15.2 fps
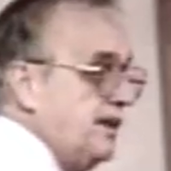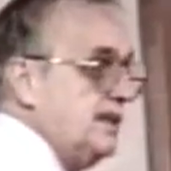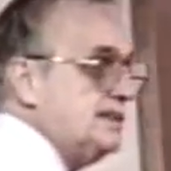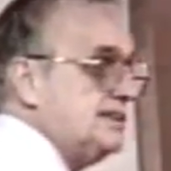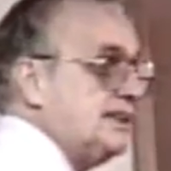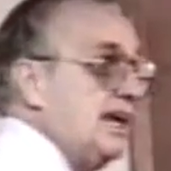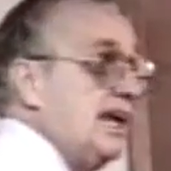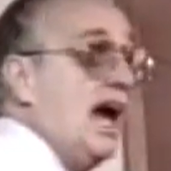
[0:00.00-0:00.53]

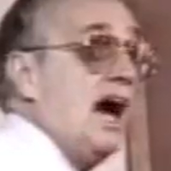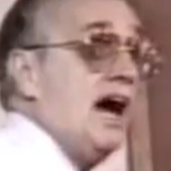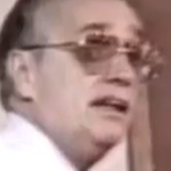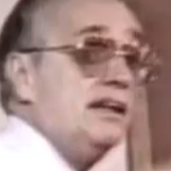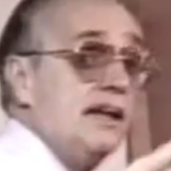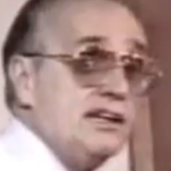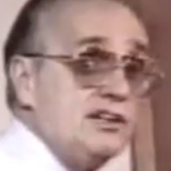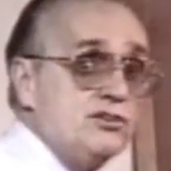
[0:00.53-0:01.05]
things think.
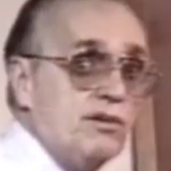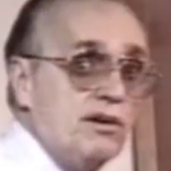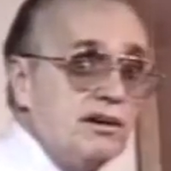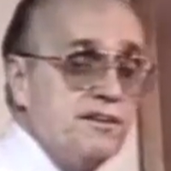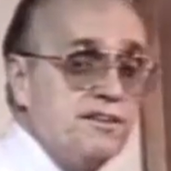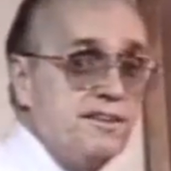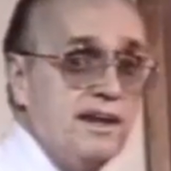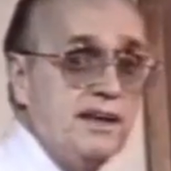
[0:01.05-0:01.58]

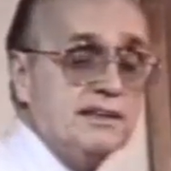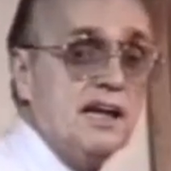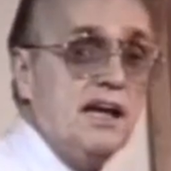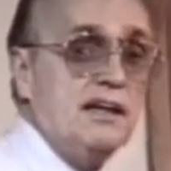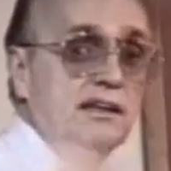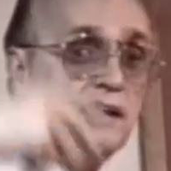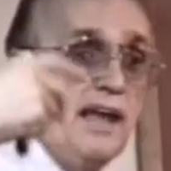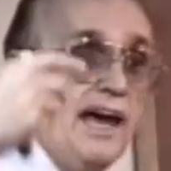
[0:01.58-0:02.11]
Electron thinks.
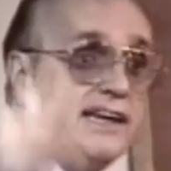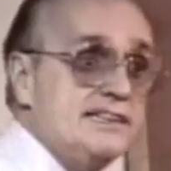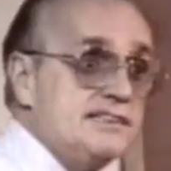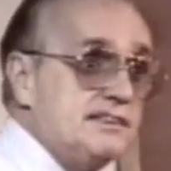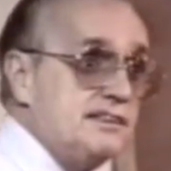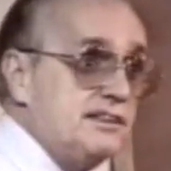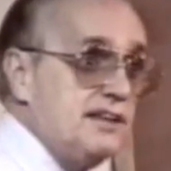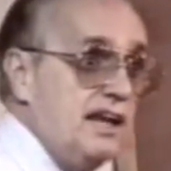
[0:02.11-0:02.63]

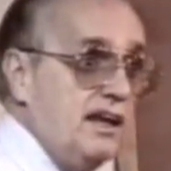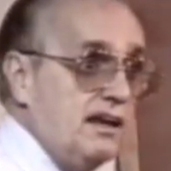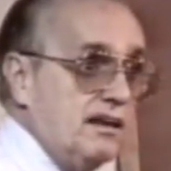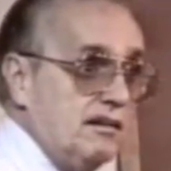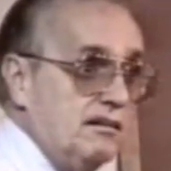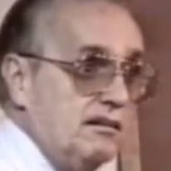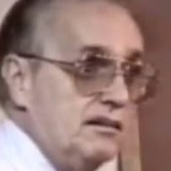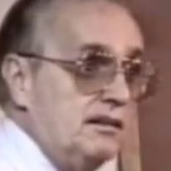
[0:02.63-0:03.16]
Lights
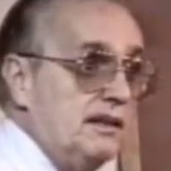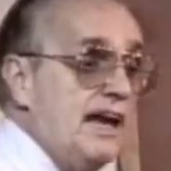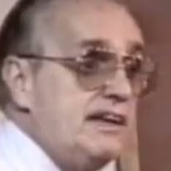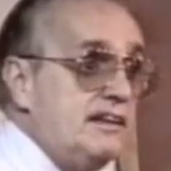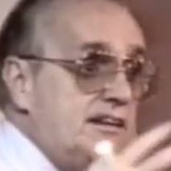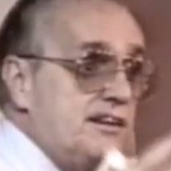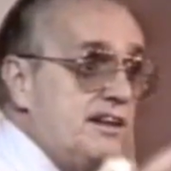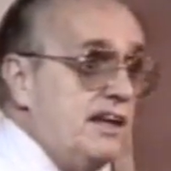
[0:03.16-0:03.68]
think.
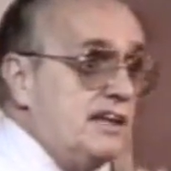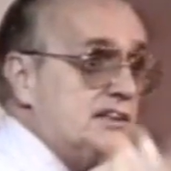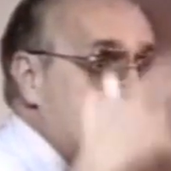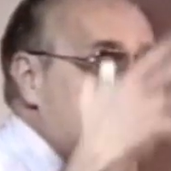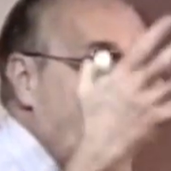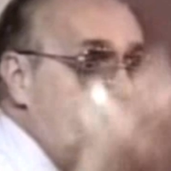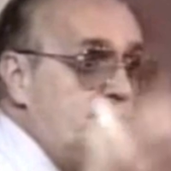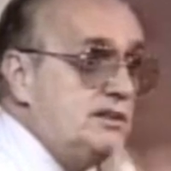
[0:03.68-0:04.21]
Light thinks.
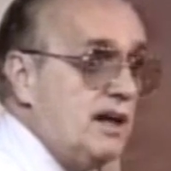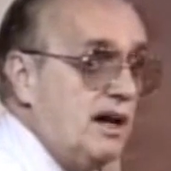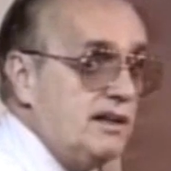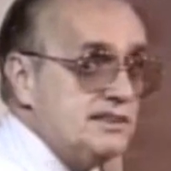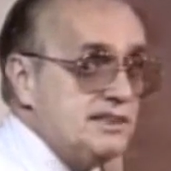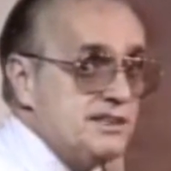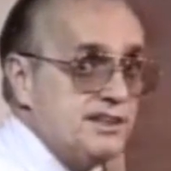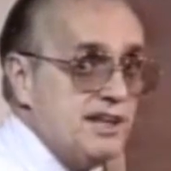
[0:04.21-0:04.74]

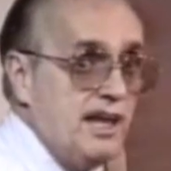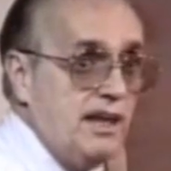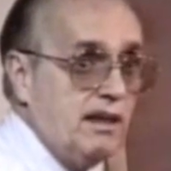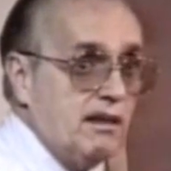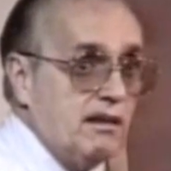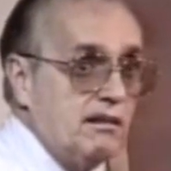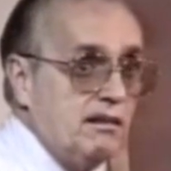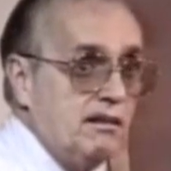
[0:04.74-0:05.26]
Photons
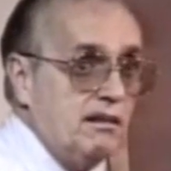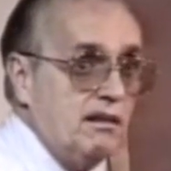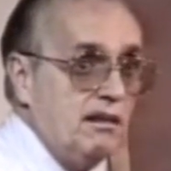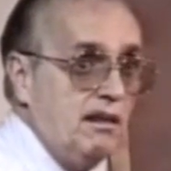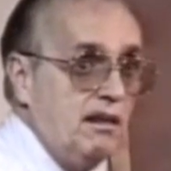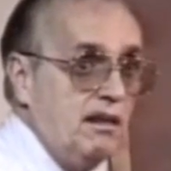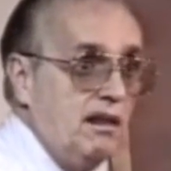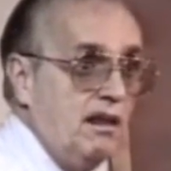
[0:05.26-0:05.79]
think.
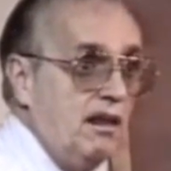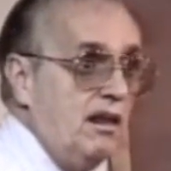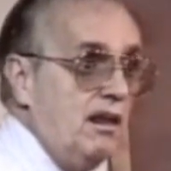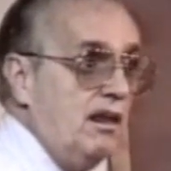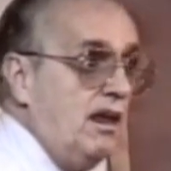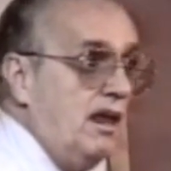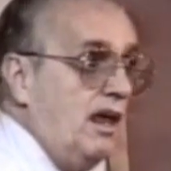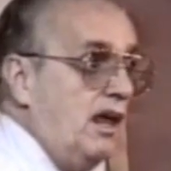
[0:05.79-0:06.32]

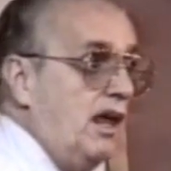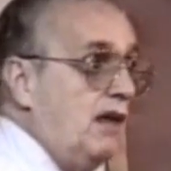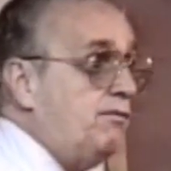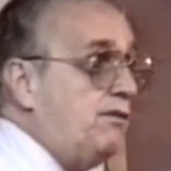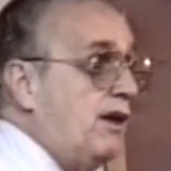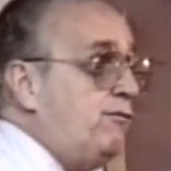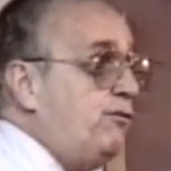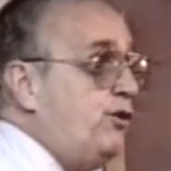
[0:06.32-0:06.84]

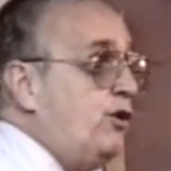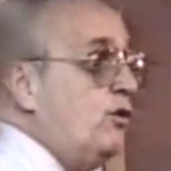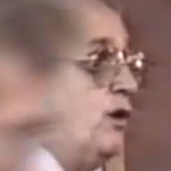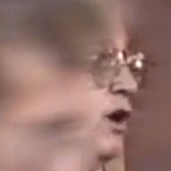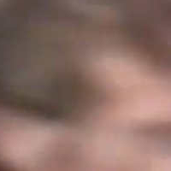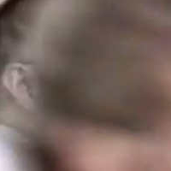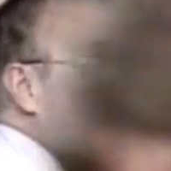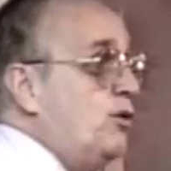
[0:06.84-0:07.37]
If, if, you,
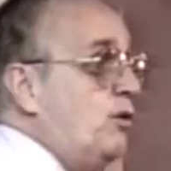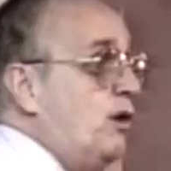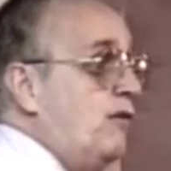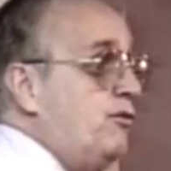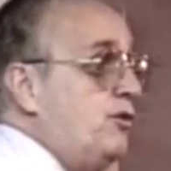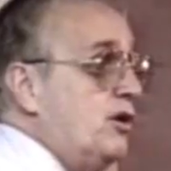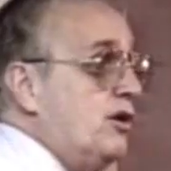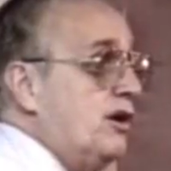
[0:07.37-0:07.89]
if, you,
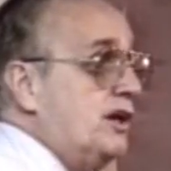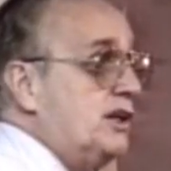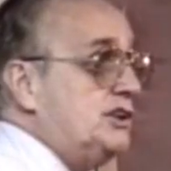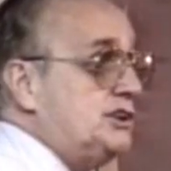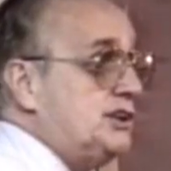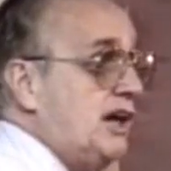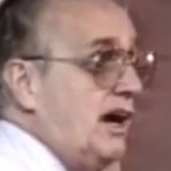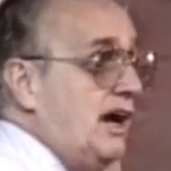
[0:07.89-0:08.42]
if you're going to
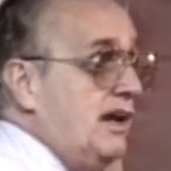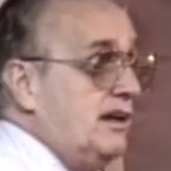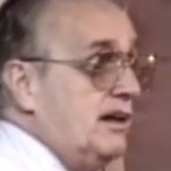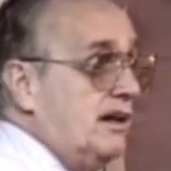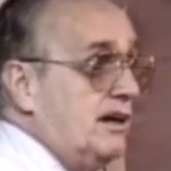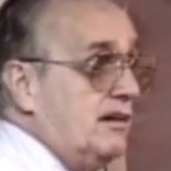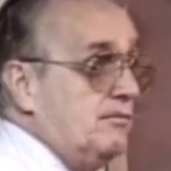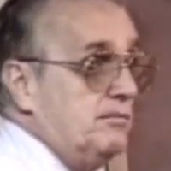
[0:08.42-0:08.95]
shine
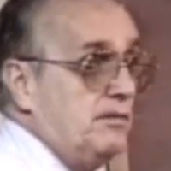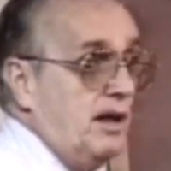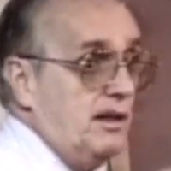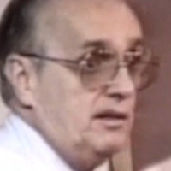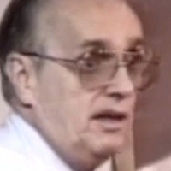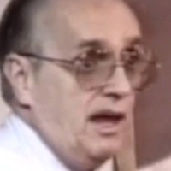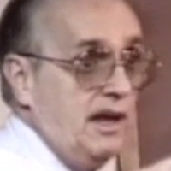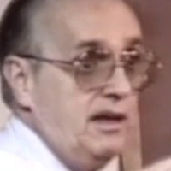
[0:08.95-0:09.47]
a,
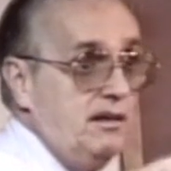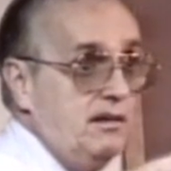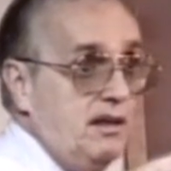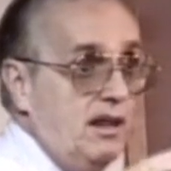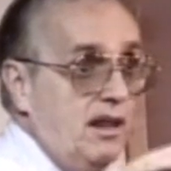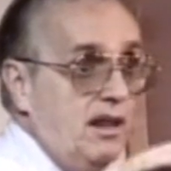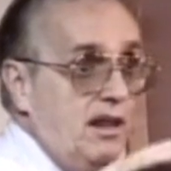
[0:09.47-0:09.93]
a light